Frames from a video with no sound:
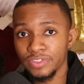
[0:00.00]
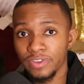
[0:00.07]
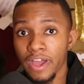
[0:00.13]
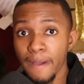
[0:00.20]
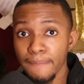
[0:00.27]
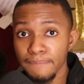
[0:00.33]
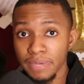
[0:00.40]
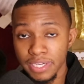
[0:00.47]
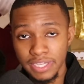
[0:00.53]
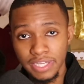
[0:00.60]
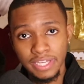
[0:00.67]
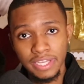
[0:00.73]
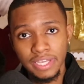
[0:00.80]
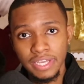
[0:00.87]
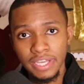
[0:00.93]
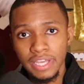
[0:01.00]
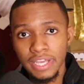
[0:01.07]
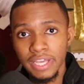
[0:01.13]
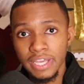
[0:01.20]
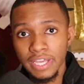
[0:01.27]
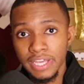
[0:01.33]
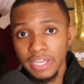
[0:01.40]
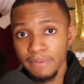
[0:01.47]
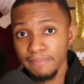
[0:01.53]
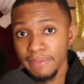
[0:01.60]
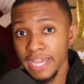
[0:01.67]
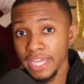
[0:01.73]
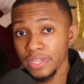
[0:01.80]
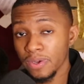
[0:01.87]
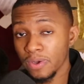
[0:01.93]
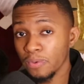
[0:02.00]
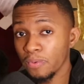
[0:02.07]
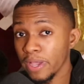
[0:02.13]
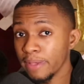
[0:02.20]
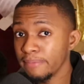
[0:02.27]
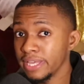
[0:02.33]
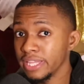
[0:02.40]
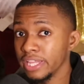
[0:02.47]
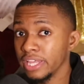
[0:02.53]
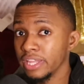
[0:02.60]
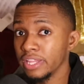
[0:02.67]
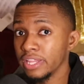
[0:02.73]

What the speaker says: drama? Men or women?